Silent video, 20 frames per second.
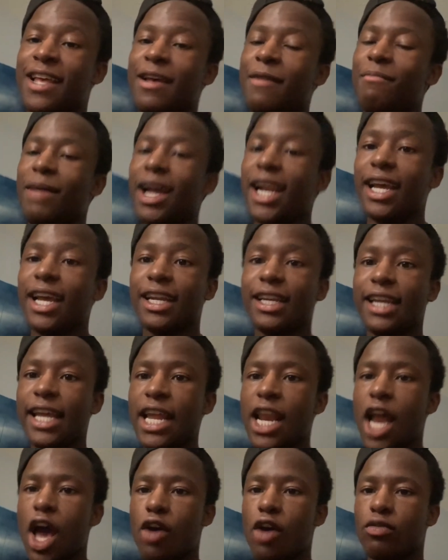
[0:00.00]
My nigga
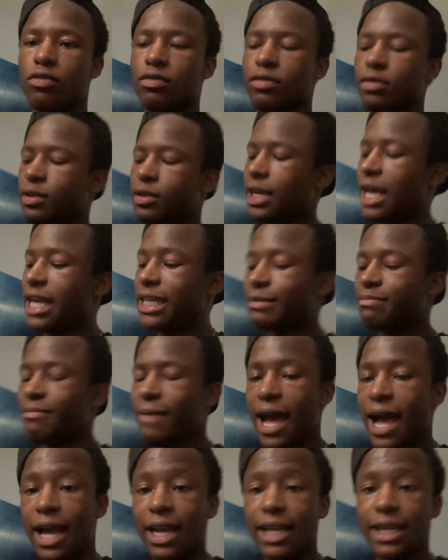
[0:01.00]
D-Lo. That's
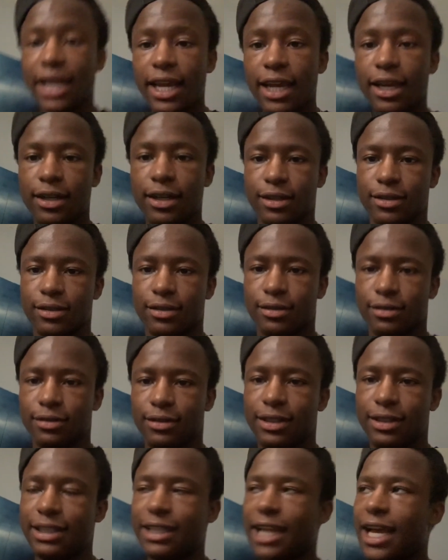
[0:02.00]
my nigga.
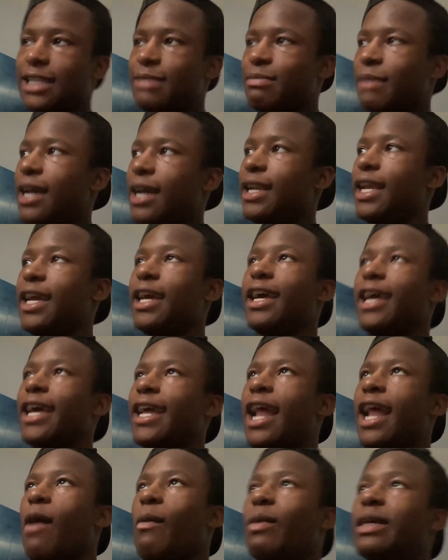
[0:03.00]
That's my nigga. And
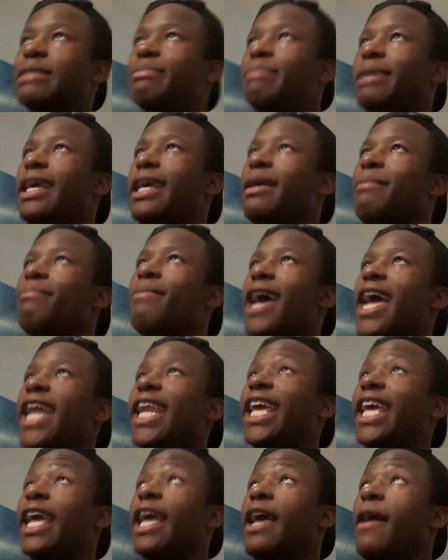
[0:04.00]
I was being
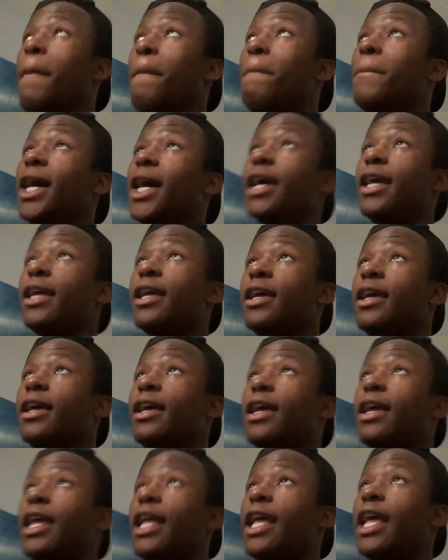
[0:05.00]
petty. But
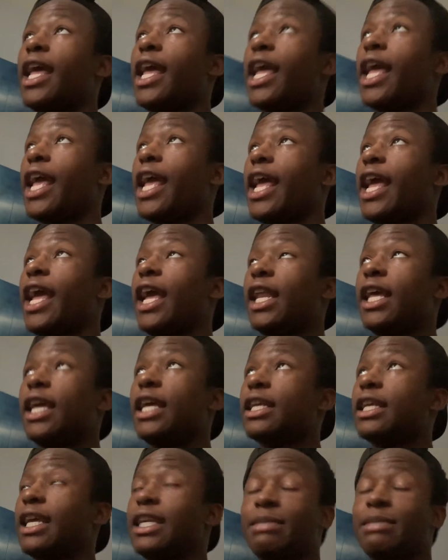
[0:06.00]

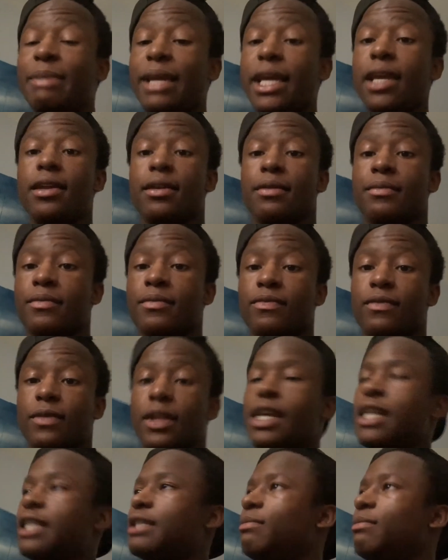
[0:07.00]
it's me.
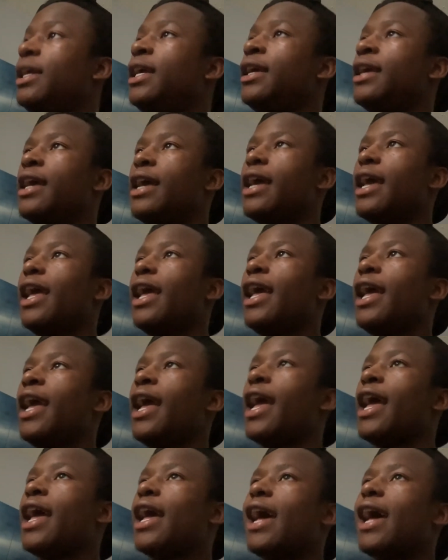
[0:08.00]
It's me.
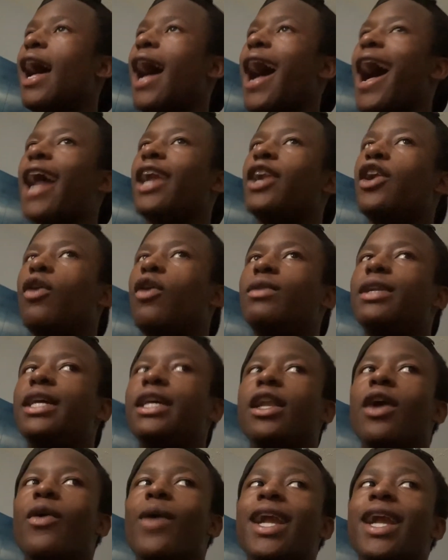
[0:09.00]
And I know
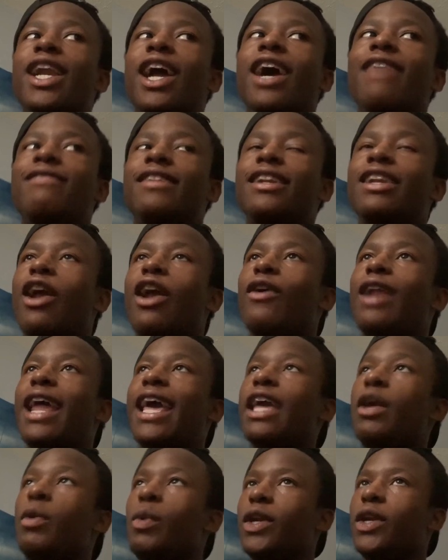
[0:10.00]
D-Lo enough to know that
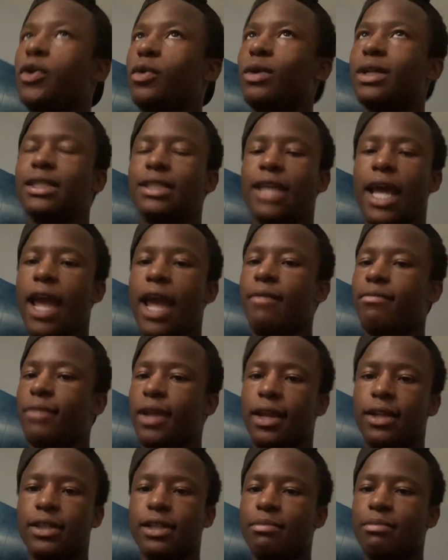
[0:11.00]
he would do the same
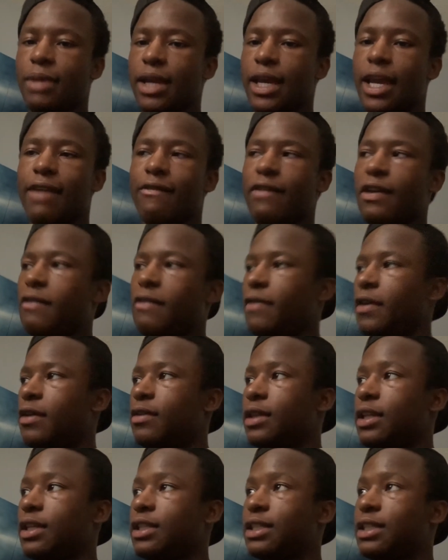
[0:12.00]
thing to me if he
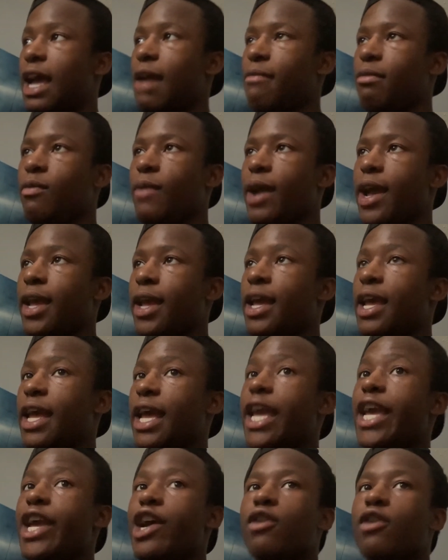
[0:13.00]
felt this type of way.
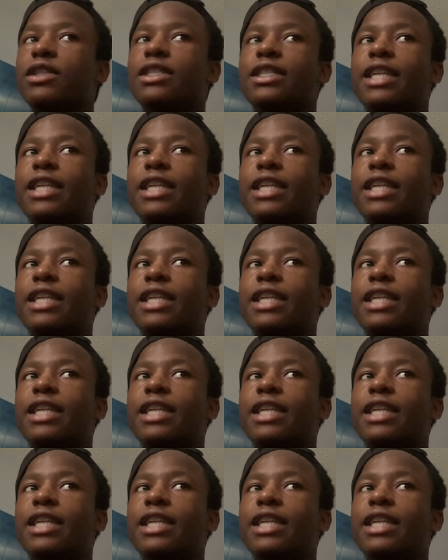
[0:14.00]
He gonna